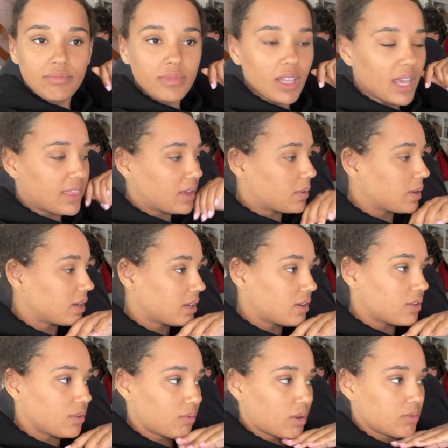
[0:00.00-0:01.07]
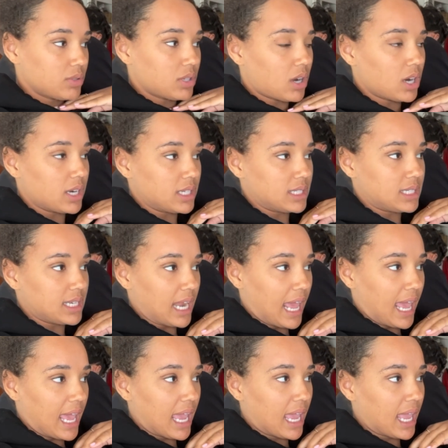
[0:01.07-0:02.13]
I think we're gonna go to the Rose Garden
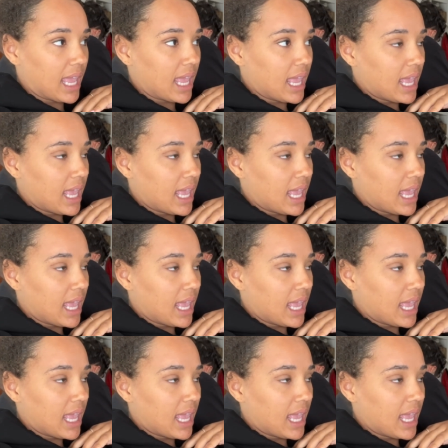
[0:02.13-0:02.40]
today